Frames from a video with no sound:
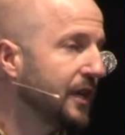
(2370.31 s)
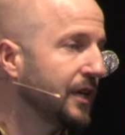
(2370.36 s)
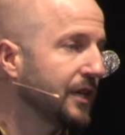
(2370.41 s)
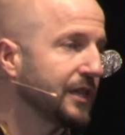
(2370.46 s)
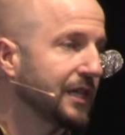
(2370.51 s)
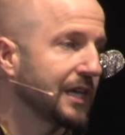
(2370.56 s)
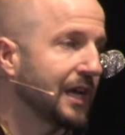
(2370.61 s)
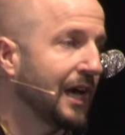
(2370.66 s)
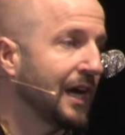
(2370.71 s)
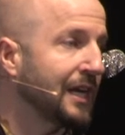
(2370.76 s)

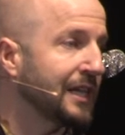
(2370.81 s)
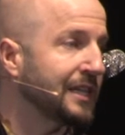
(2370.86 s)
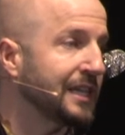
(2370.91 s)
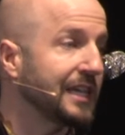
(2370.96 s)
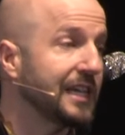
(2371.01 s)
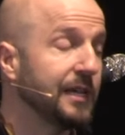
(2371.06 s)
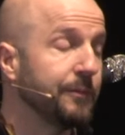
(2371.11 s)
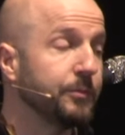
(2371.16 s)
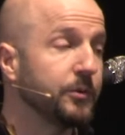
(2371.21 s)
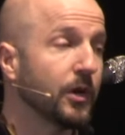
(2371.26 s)
the kind that
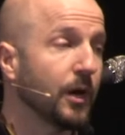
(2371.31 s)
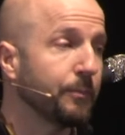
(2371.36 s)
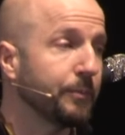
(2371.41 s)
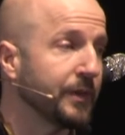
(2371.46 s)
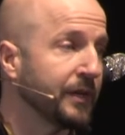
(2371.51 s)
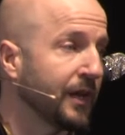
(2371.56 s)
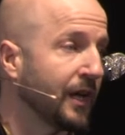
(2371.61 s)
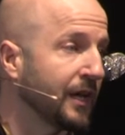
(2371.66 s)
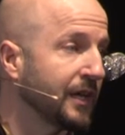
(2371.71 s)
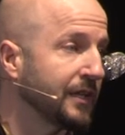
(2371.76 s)
keep you up at
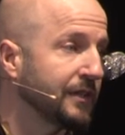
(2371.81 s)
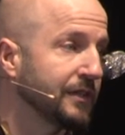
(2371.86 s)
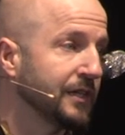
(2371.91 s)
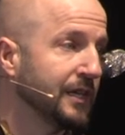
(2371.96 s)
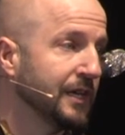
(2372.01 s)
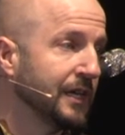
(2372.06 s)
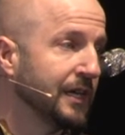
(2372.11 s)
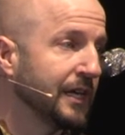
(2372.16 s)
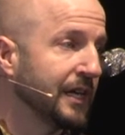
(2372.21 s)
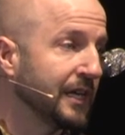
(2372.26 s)
night
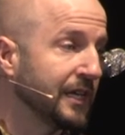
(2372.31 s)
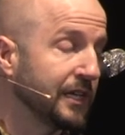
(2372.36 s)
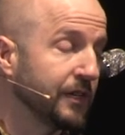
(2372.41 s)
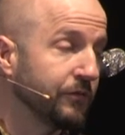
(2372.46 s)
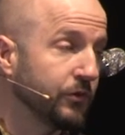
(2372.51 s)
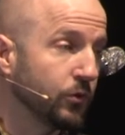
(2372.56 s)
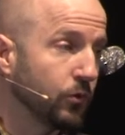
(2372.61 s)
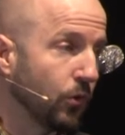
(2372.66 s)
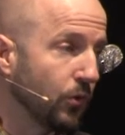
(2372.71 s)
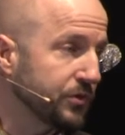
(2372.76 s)
and give
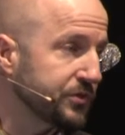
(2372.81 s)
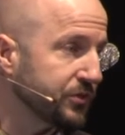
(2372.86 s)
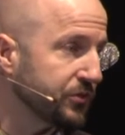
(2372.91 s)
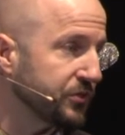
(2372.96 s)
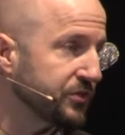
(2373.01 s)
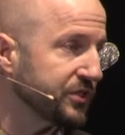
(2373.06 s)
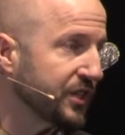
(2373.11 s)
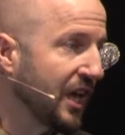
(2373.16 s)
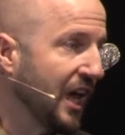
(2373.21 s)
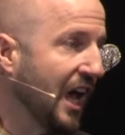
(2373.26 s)
you
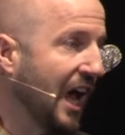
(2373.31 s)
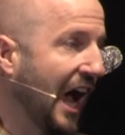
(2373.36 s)
ulcers.